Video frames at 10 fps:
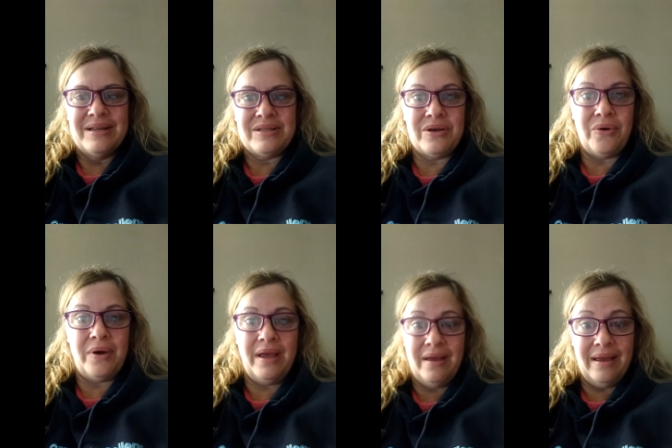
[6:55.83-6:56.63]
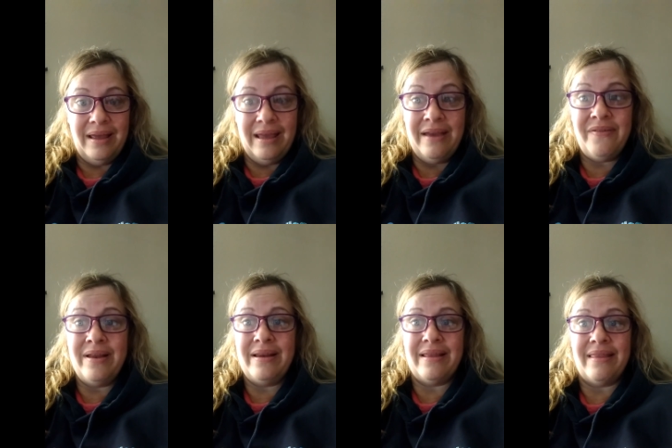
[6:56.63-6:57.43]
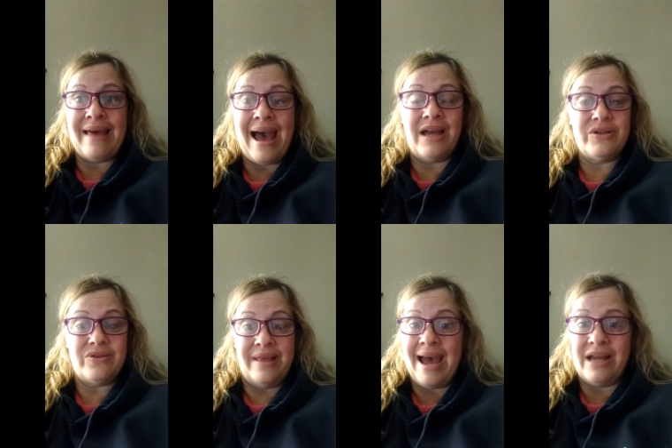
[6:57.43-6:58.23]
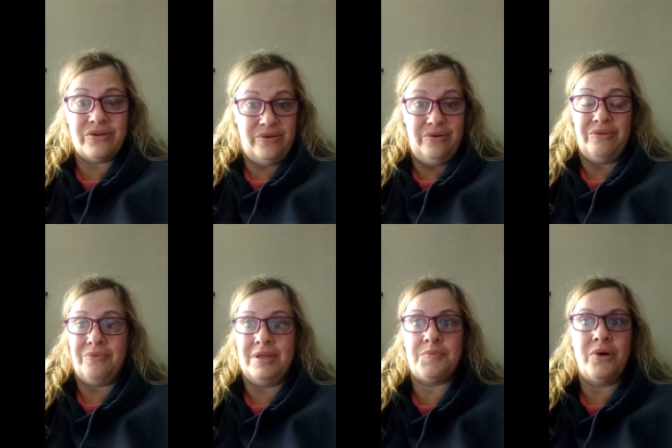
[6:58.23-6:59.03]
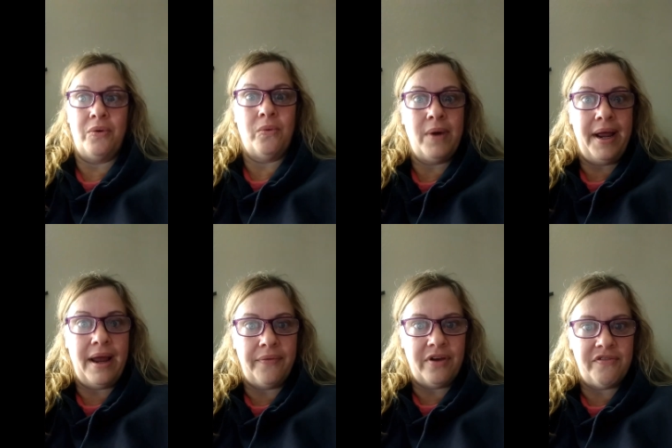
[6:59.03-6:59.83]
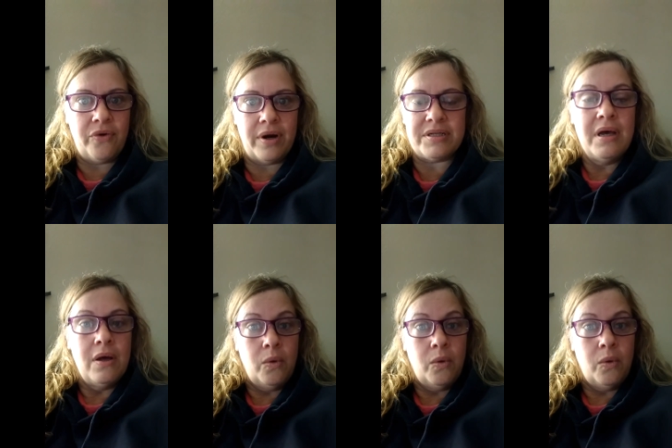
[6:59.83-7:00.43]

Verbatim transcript: So even that that truth was put right out there for us.